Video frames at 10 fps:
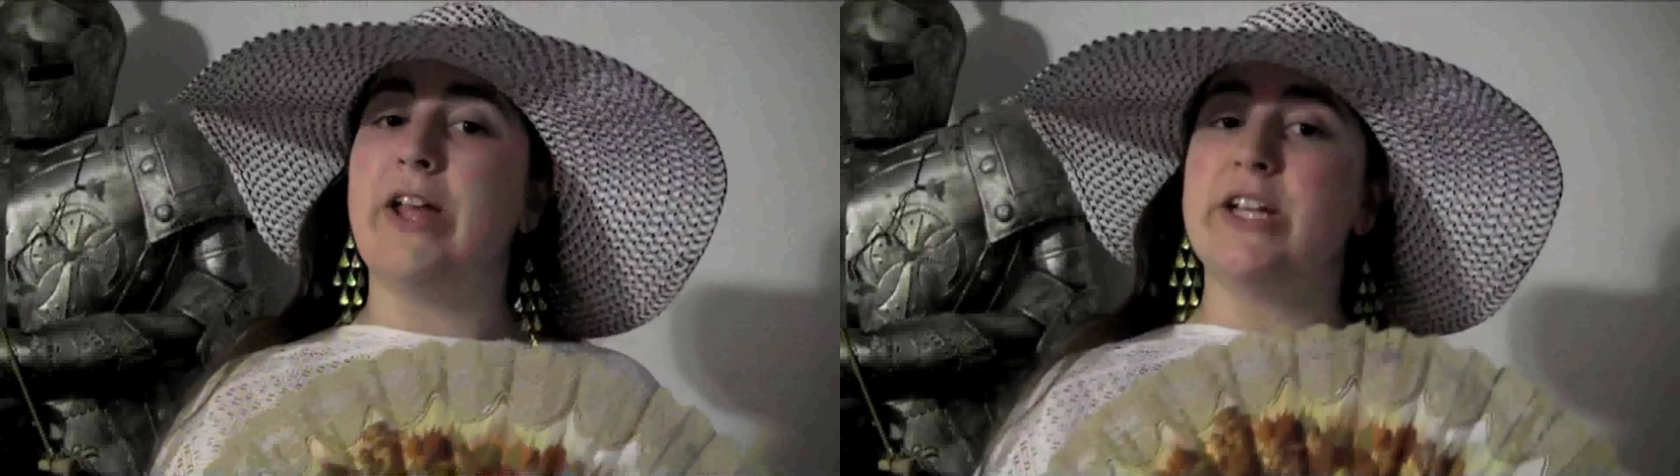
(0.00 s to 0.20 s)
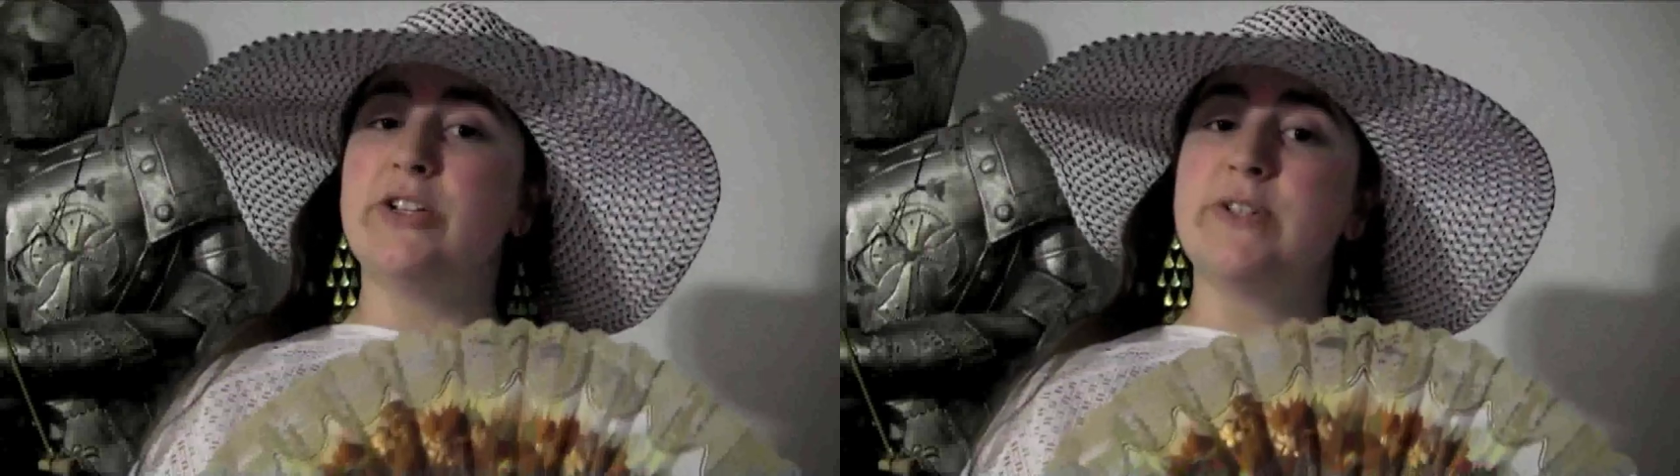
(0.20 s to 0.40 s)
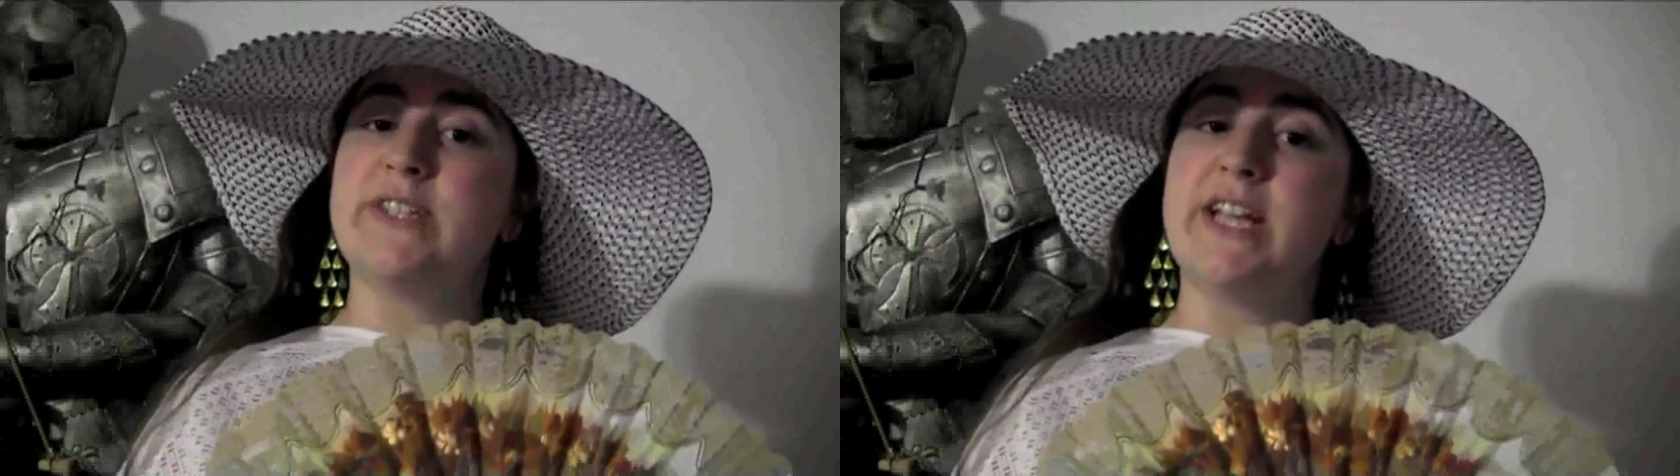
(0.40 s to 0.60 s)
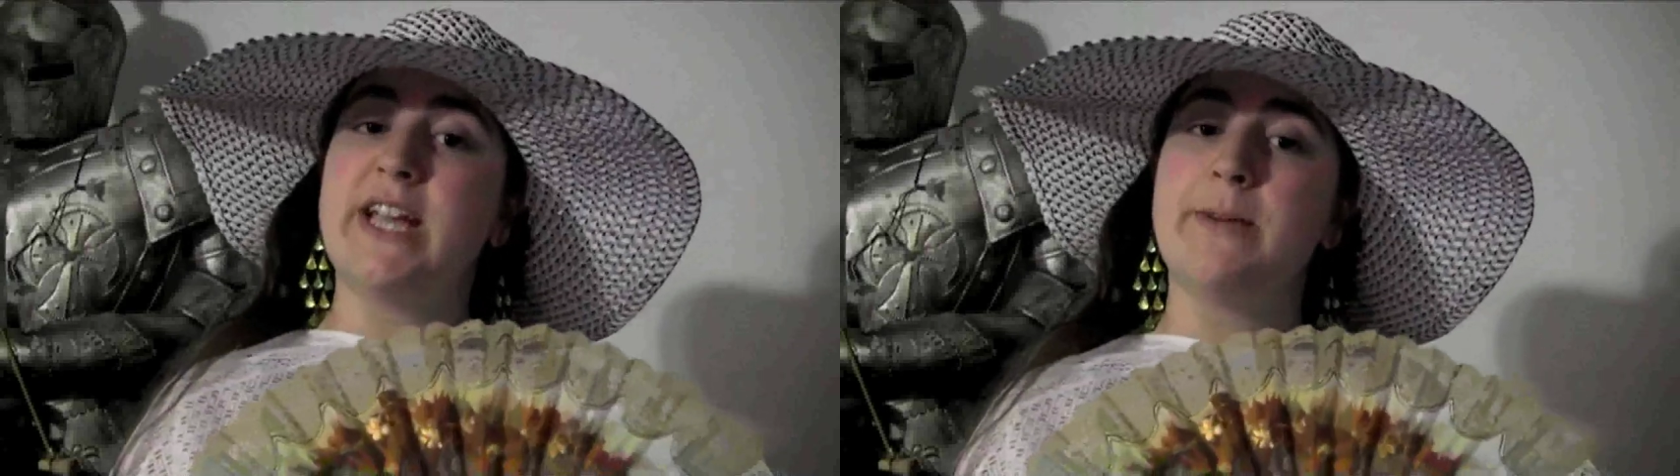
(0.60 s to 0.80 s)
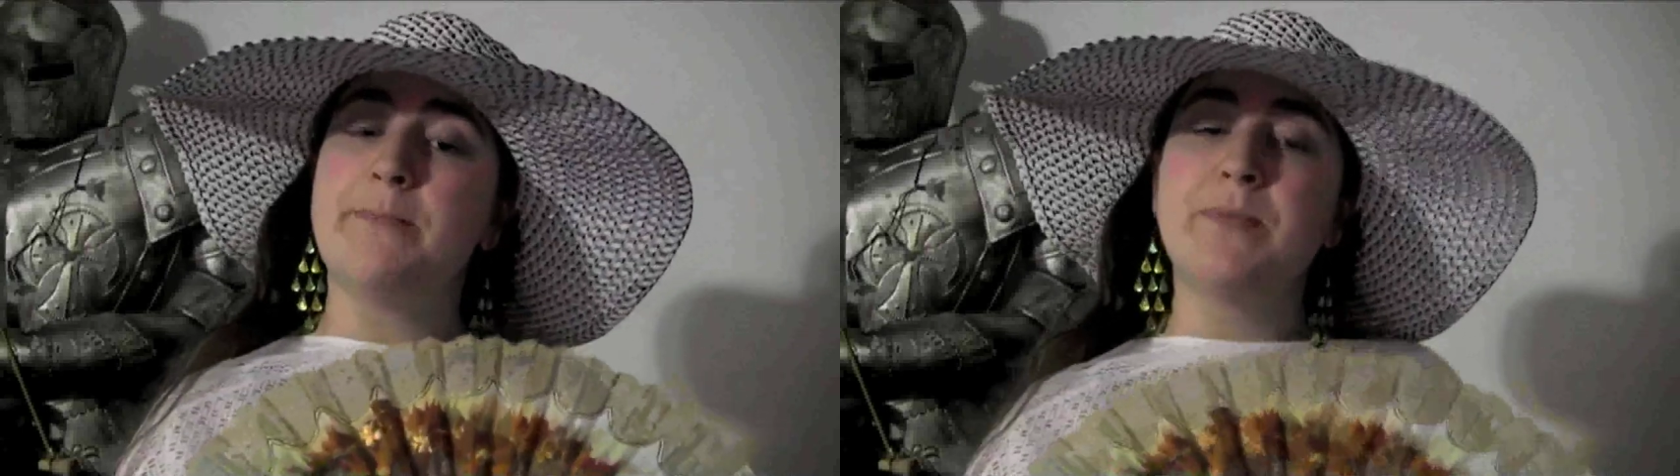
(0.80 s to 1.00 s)

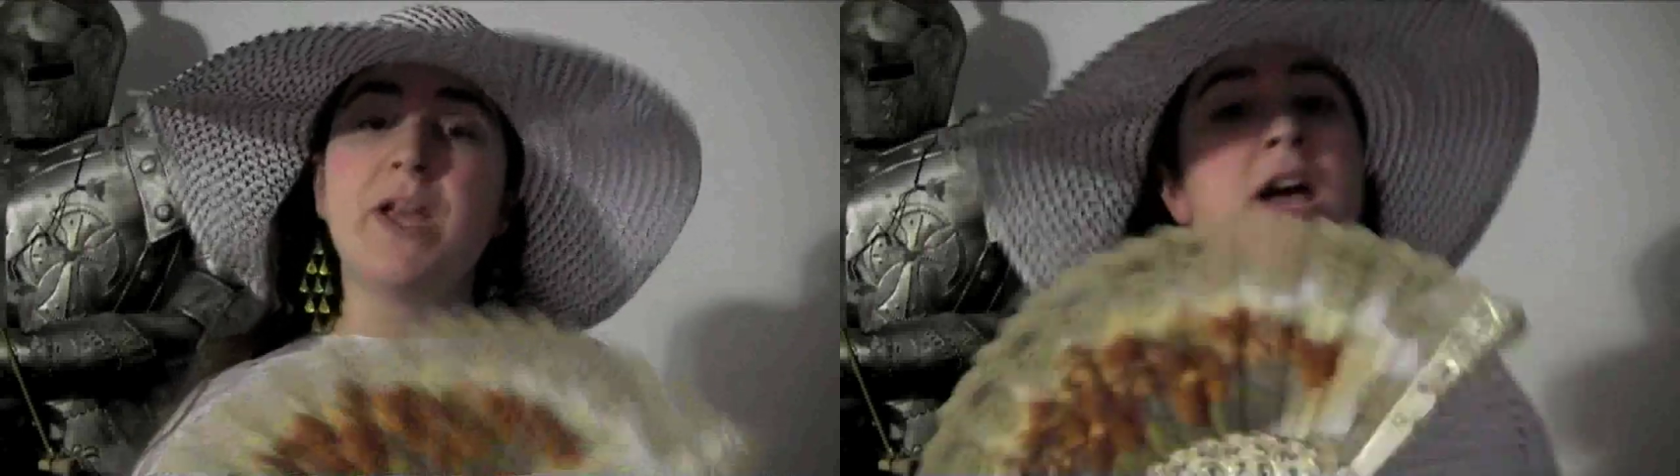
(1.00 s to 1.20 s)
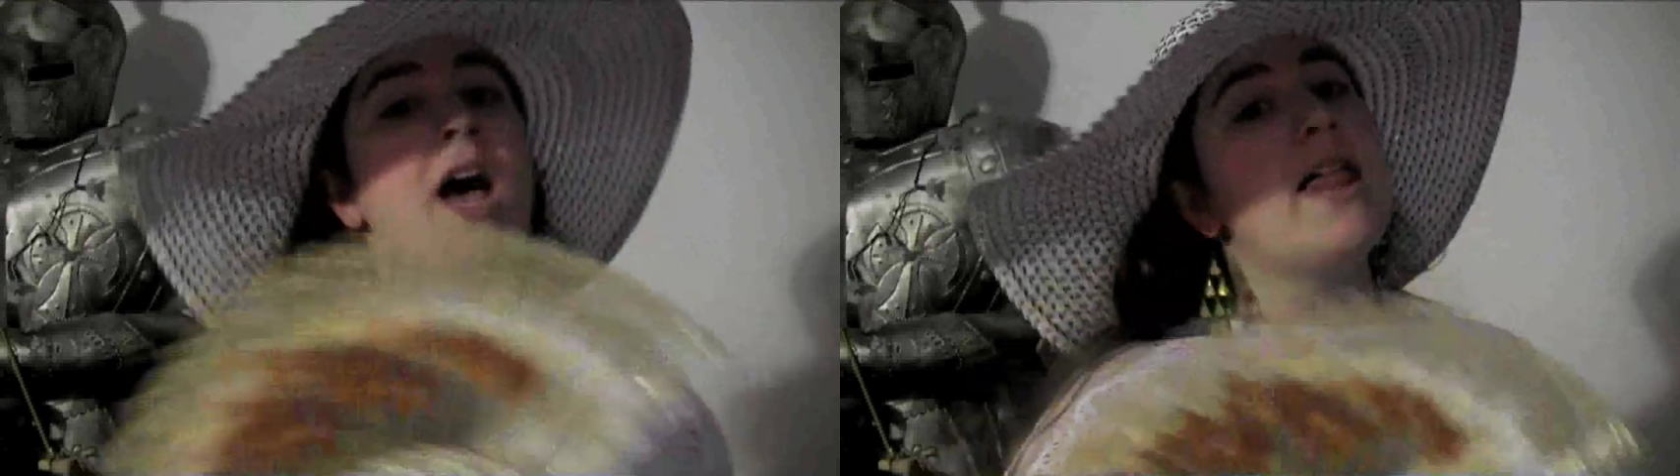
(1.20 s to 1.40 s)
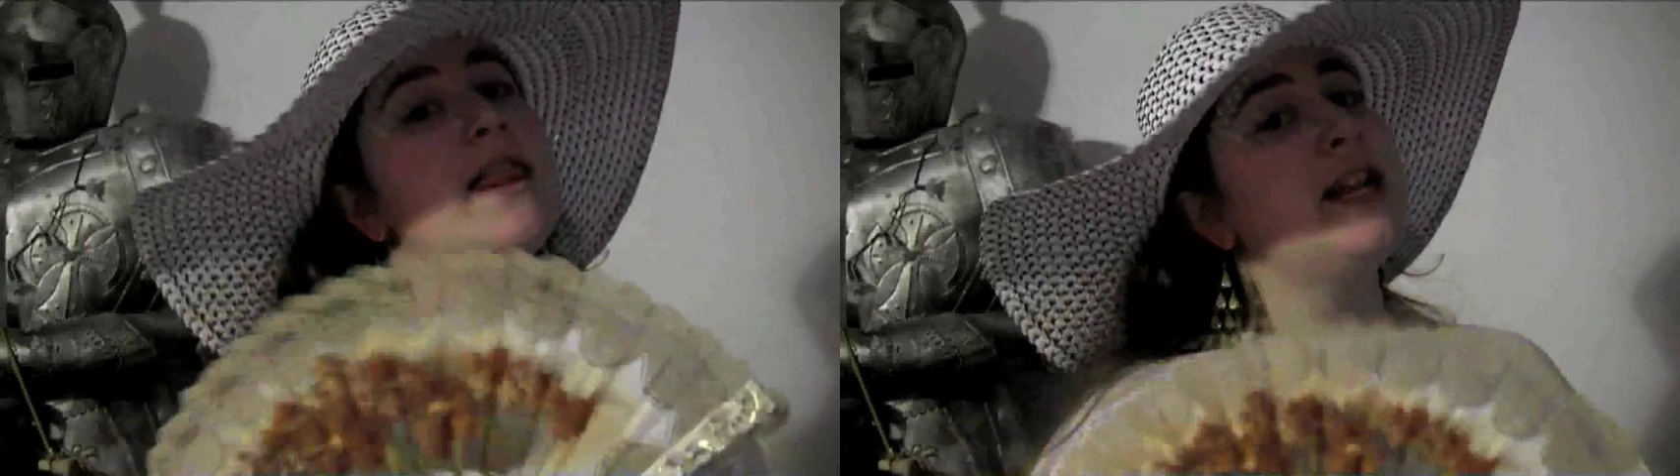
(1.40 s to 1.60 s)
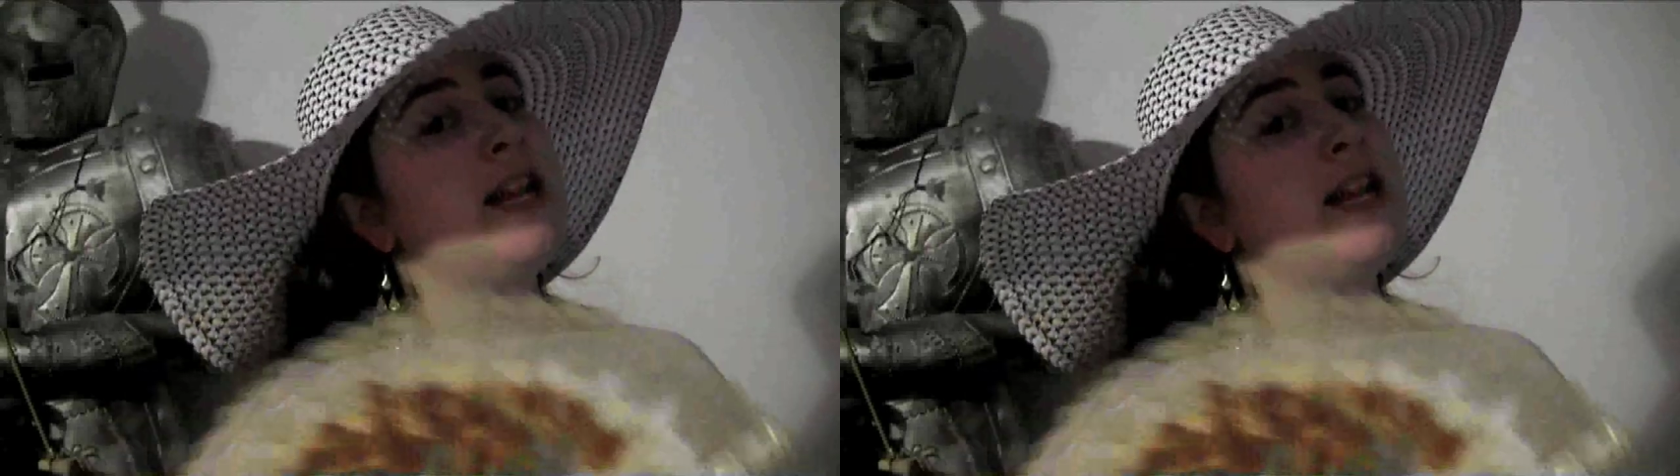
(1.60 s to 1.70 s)
interesting. The